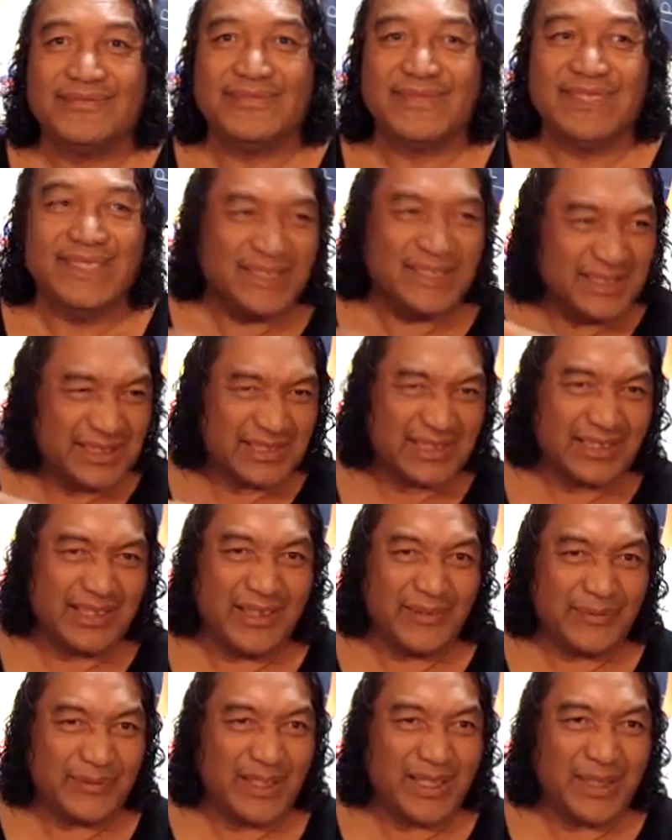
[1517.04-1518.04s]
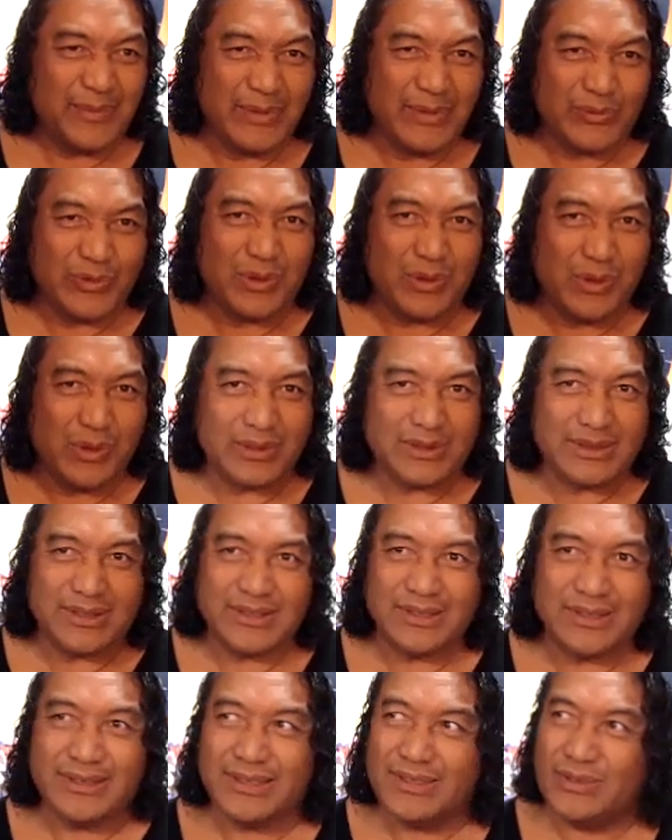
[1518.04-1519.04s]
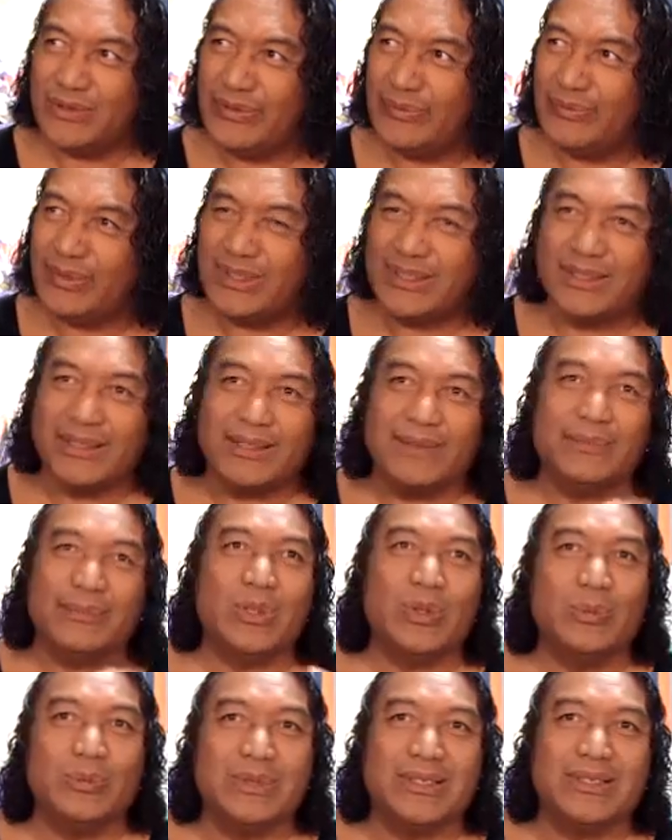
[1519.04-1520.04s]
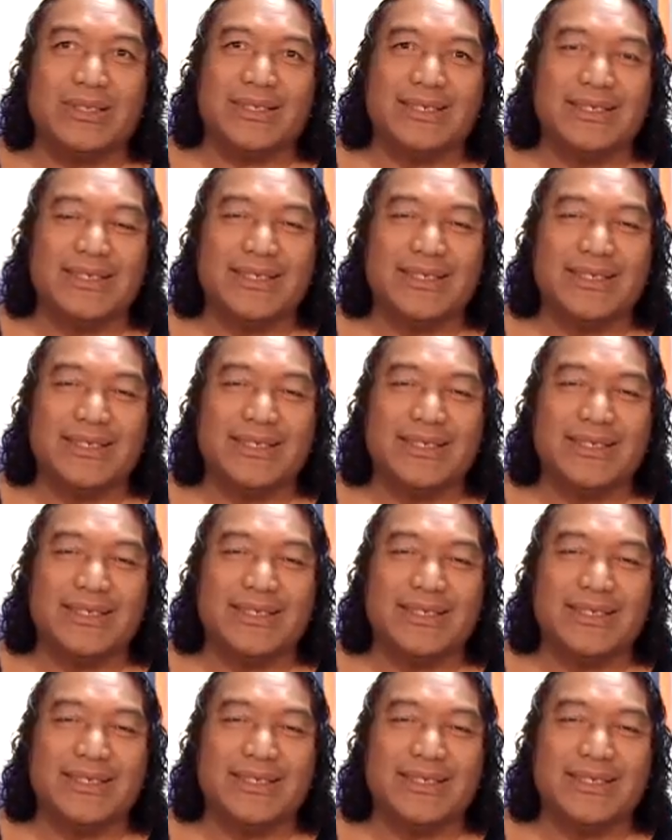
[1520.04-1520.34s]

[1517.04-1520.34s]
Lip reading: In this lifetime, of course, and every other moment.